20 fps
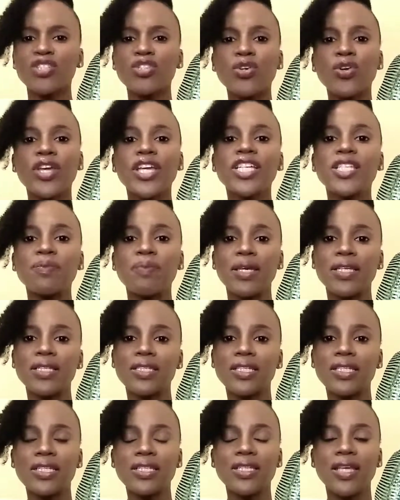So your
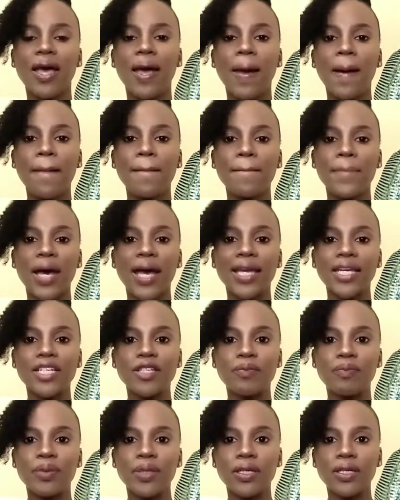expenses
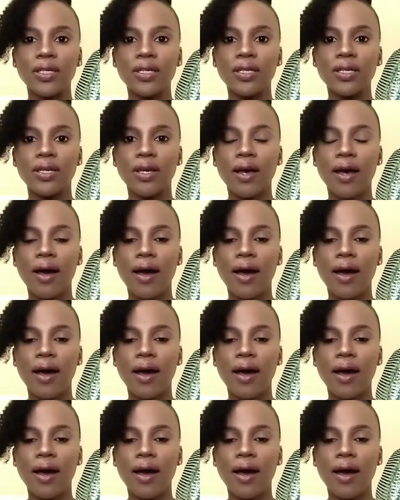might be